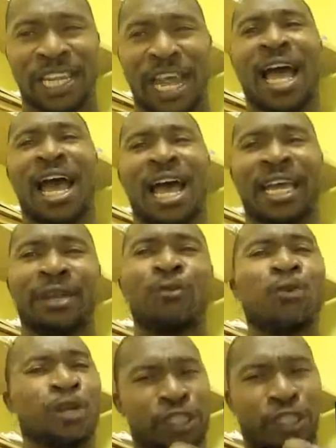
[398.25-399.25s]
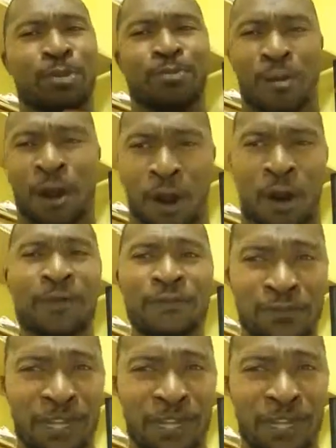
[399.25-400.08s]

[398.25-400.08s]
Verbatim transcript: and I, worship our